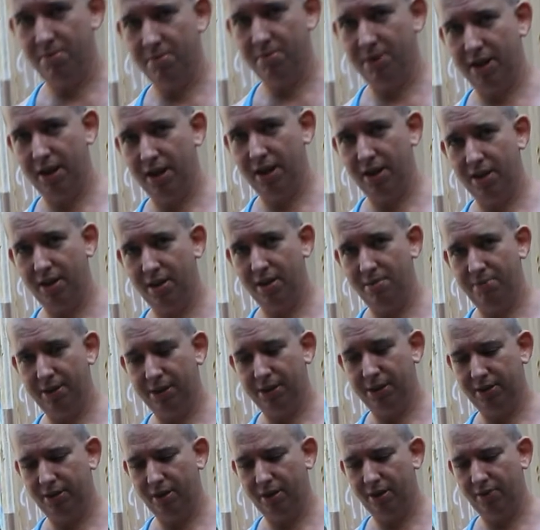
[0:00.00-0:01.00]
by cutting a
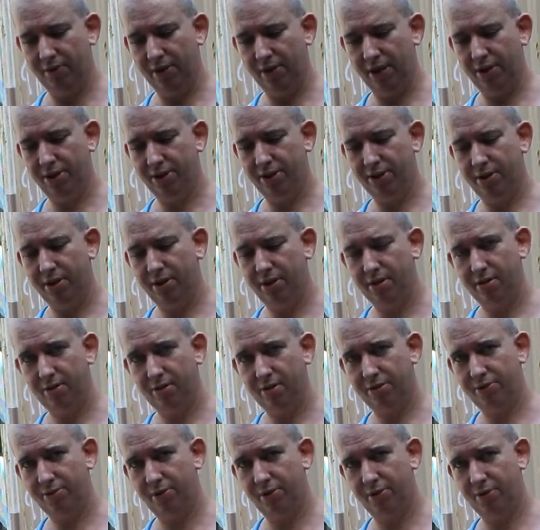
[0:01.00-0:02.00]
piece of
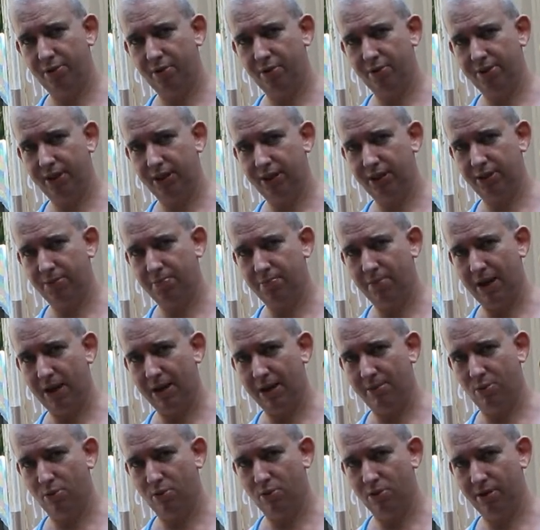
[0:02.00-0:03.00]
3/4 inch
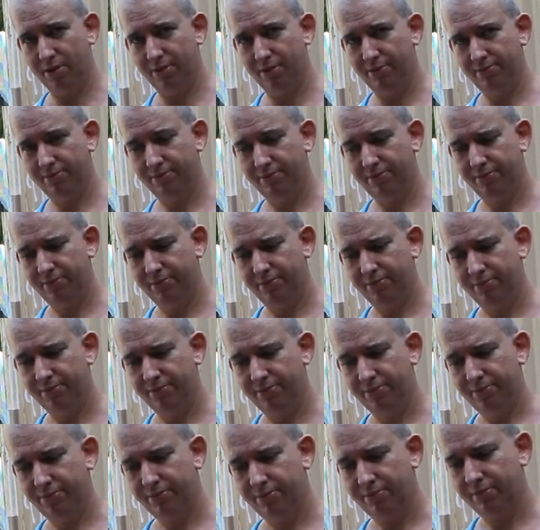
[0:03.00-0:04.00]
plyboard
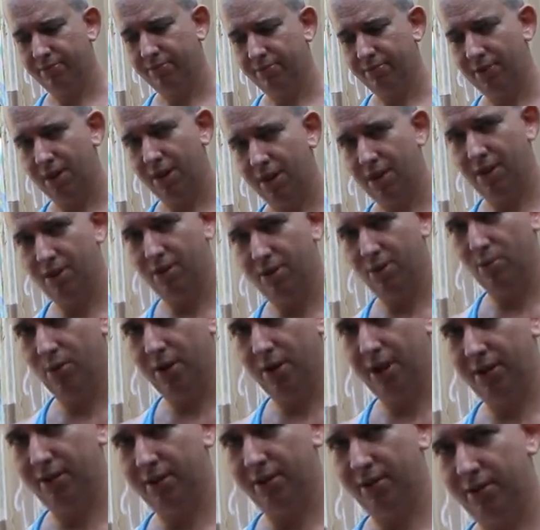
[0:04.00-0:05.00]
long
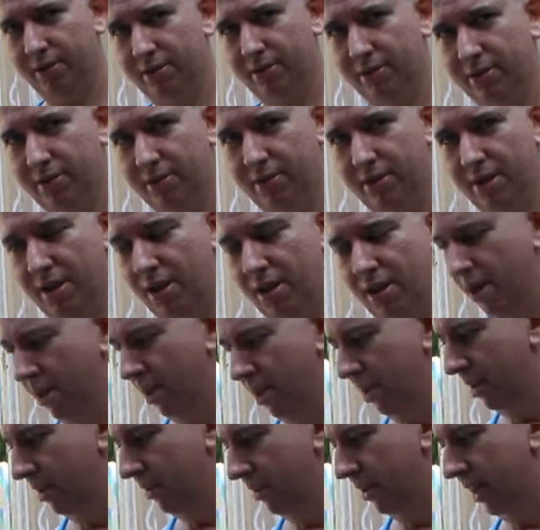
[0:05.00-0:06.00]
ways.
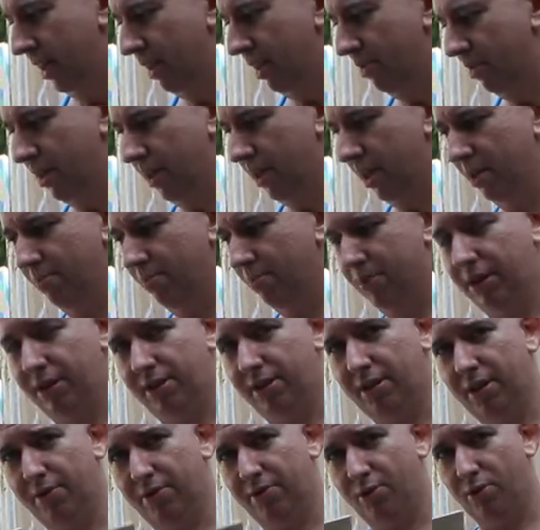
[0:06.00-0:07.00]
Then I will cut a piece
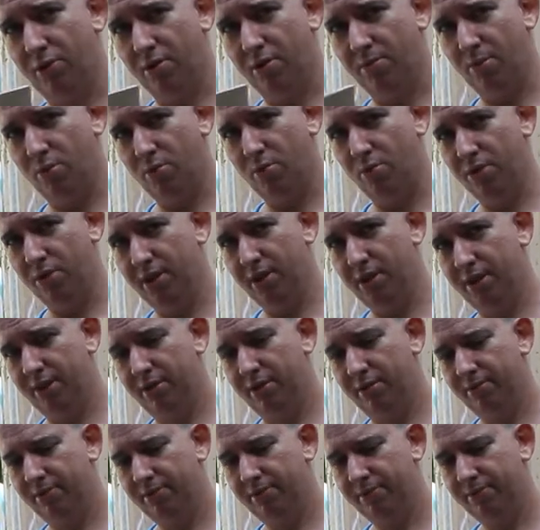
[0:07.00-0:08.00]
of normal wood.
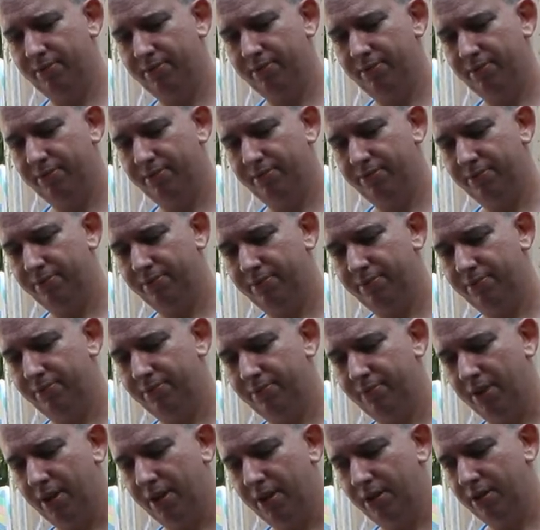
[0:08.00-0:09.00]

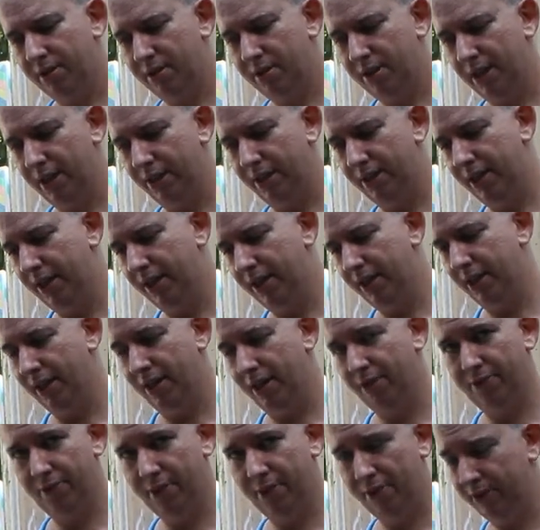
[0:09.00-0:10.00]
Take the end
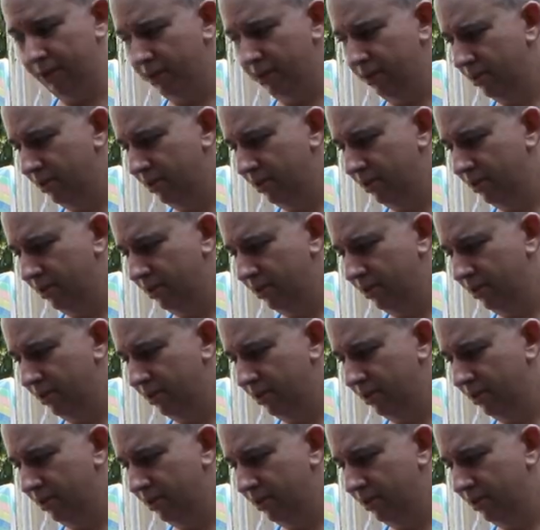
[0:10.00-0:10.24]
off of it.